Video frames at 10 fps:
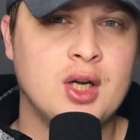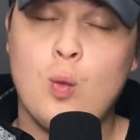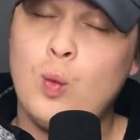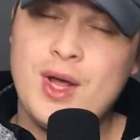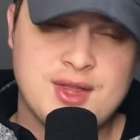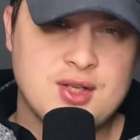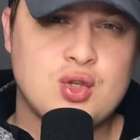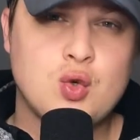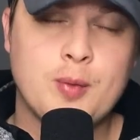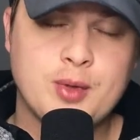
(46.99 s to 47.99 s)
on what this
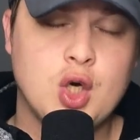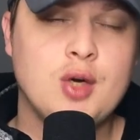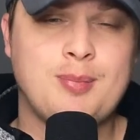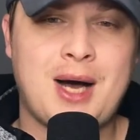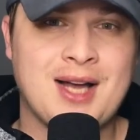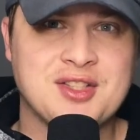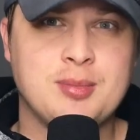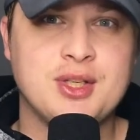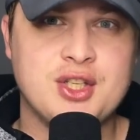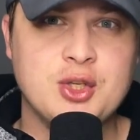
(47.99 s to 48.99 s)
storm could
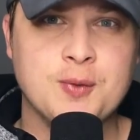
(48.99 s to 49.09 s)
possibly